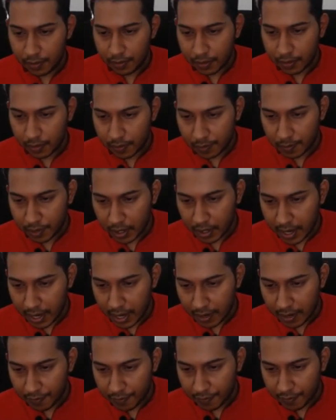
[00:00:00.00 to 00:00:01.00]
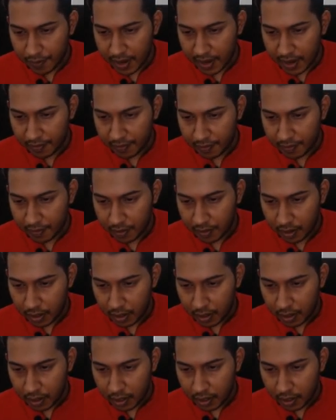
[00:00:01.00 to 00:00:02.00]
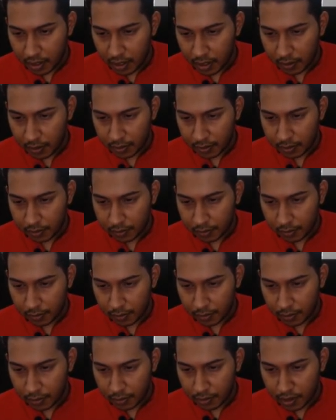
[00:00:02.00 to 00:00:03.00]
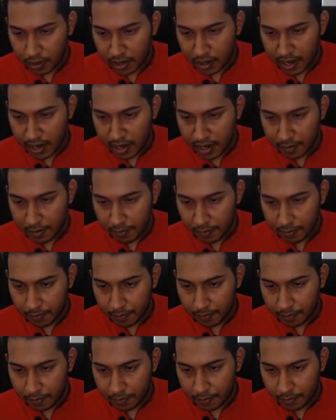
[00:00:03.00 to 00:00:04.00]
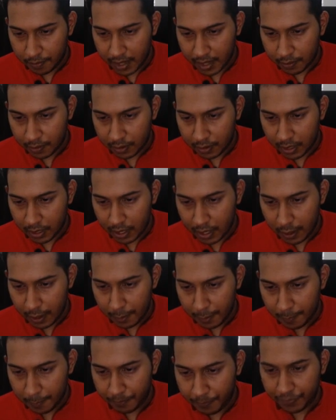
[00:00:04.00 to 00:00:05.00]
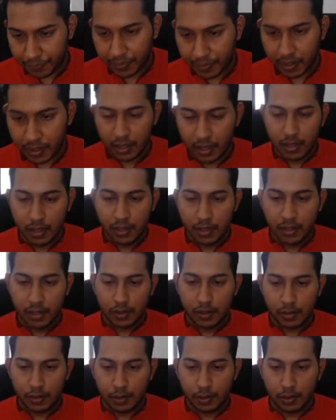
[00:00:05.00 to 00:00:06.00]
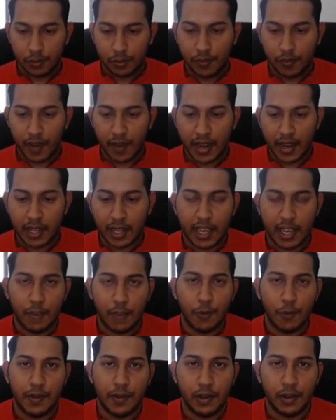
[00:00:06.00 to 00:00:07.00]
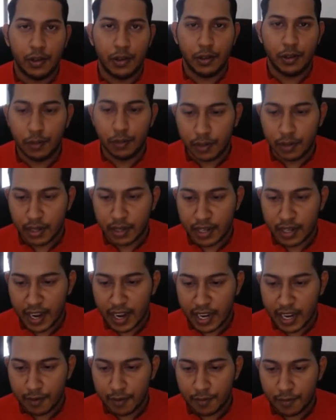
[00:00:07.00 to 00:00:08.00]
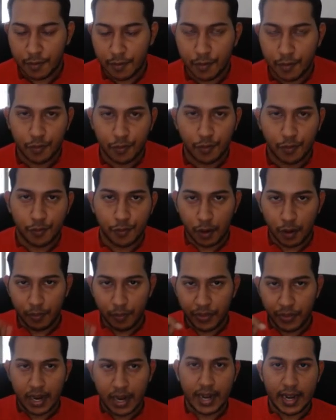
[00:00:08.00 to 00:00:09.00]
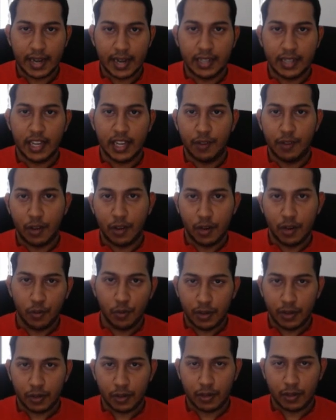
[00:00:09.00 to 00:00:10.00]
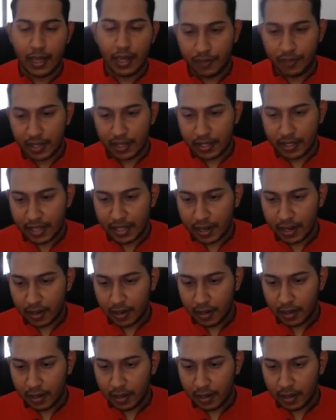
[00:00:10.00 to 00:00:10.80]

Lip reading: So from here you get 5 equals to 9 plus with k. So to find the k, what you're going to do, 9 from the right hand side, you're going to move it to the left hand side.